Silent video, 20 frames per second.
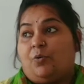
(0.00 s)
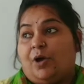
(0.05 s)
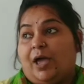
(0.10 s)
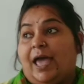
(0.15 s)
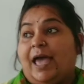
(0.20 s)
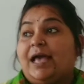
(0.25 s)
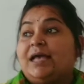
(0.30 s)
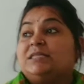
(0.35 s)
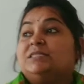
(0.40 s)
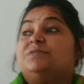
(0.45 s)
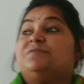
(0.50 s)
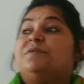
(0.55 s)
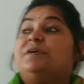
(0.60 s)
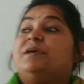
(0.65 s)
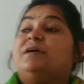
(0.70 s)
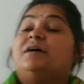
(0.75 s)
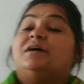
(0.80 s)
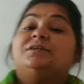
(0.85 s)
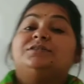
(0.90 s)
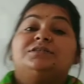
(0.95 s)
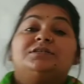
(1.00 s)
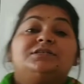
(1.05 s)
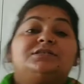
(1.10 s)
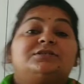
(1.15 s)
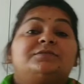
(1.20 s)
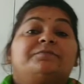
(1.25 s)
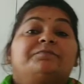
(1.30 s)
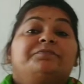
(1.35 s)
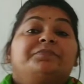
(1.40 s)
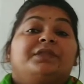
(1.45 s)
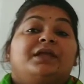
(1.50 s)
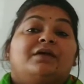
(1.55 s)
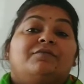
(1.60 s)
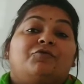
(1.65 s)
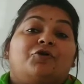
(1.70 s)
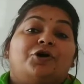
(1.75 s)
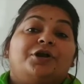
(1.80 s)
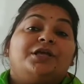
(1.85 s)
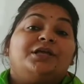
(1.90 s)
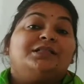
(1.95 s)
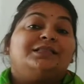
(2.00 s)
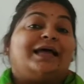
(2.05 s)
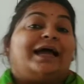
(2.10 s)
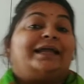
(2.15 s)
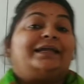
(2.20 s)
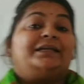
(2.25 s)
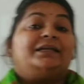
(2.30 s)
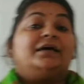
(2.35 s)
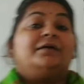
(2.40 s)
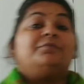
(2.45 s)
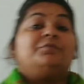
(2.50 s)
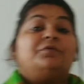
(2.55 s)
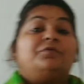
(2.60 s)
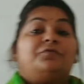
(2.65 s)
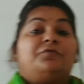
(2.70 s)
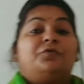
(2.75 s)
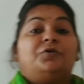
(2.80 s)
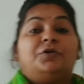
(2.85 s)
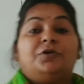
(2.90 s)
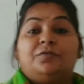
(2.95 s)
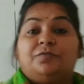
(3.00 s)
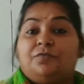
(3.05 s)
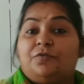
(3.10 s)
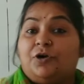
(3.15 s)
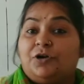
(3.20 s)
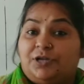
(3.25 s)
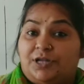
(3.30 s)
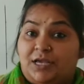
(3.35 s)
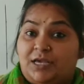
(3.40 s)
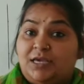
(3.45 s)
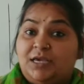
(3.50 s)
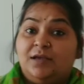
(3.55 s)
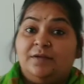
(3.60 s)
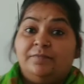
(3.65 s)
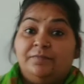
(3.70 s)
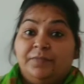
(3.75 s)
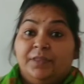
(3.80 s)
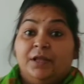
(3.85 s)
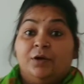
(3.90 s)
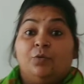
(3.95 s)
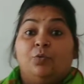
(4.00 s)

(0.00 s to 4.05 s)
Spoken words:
as we are just avoiding that type of food for taking,